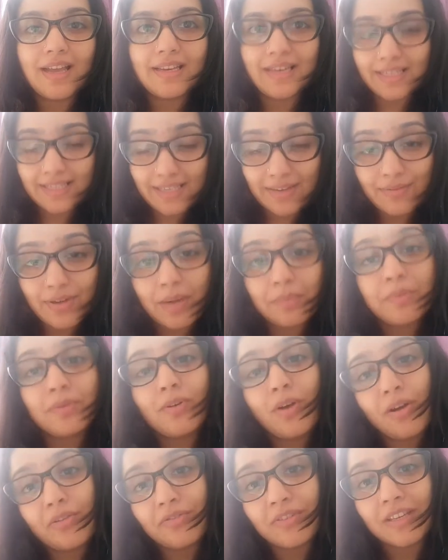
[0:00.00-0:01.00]
let's have a cup of
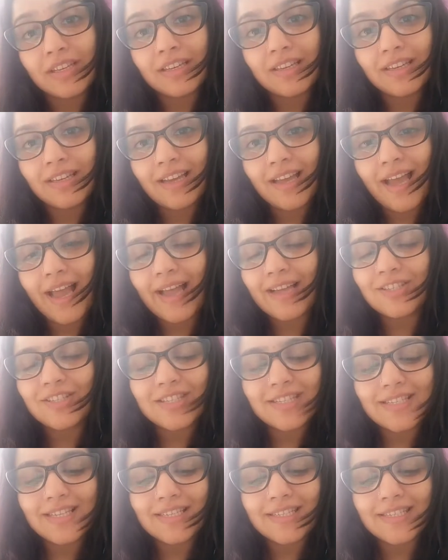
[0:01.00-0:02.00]
coffee, and
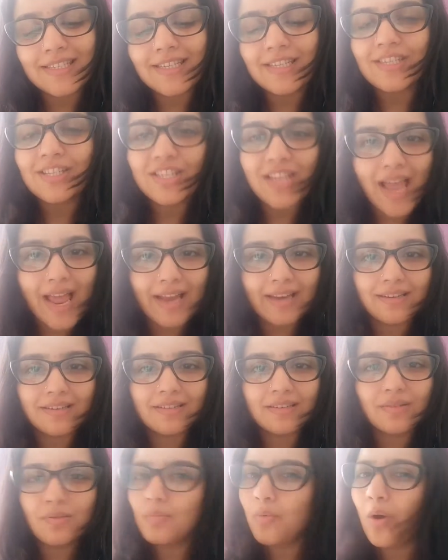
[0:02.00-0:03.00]
just let's sit and chat.
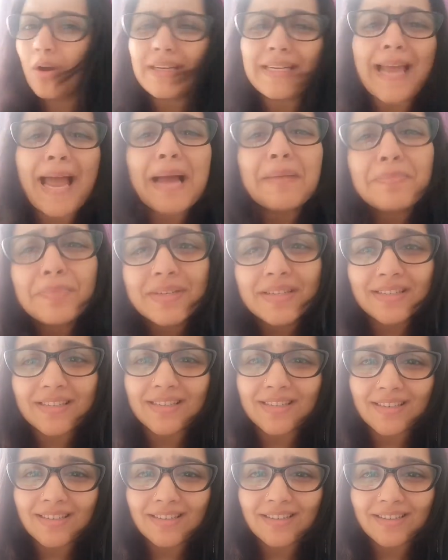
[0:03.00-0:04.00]
What happened?